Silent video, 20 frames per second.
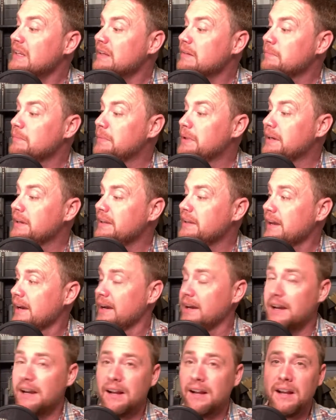But
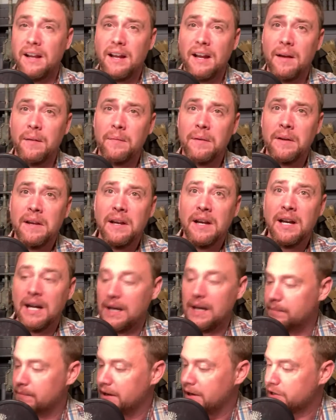yeah,
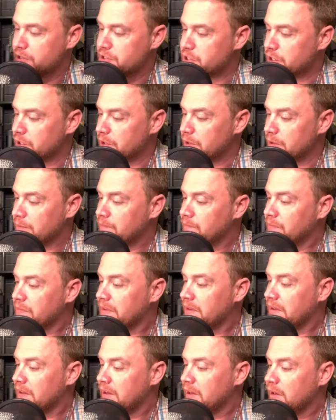I'm not sure
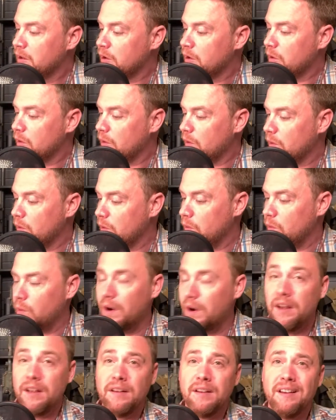
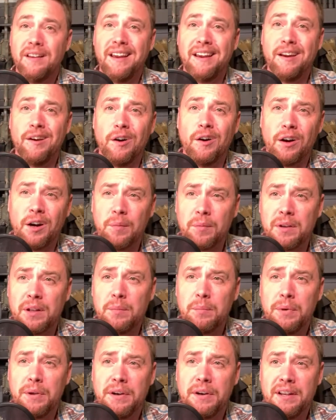what AR I'm going to
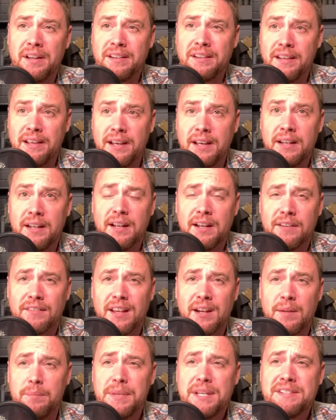put it in yet. I've got
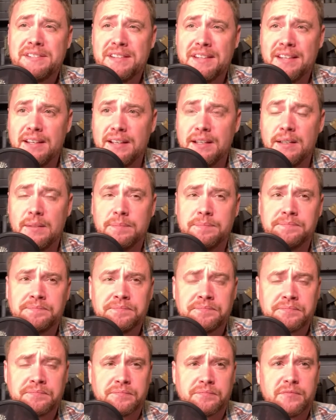a BCM
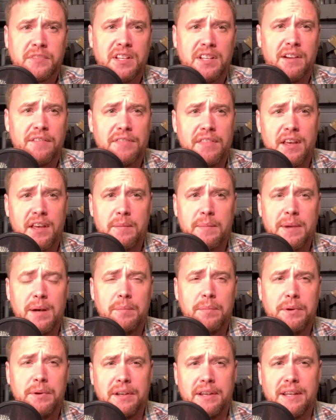that I've thought about
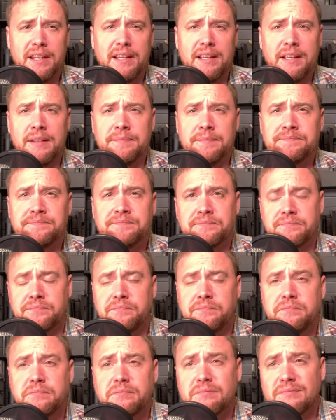putting it in.
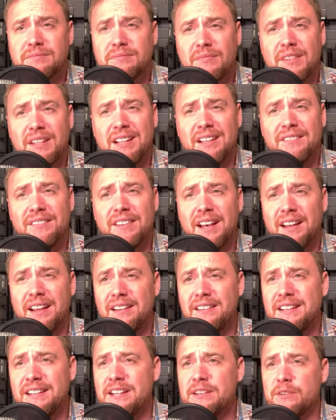I've got a
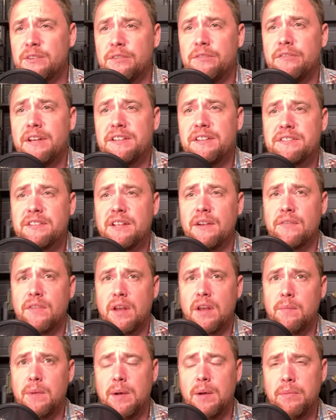Daniel Defense that I've thought
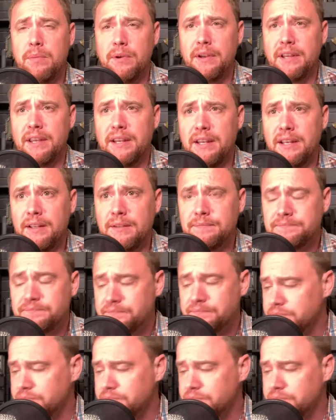about putting it in.